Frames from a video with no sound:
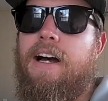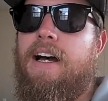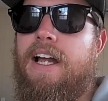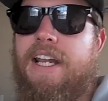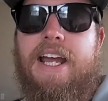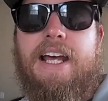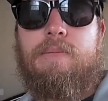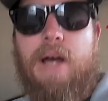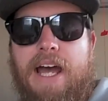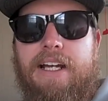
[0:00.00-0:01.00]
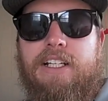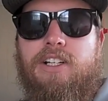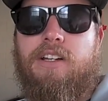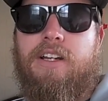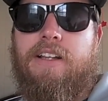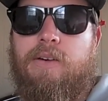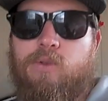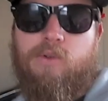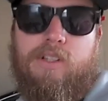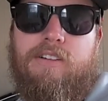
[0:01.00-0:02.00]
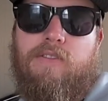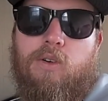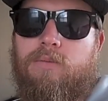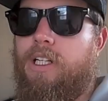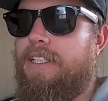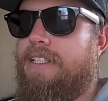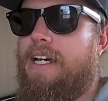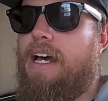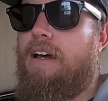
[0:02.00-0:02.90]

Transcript: Uh, and they had a package on there that was really affordable at the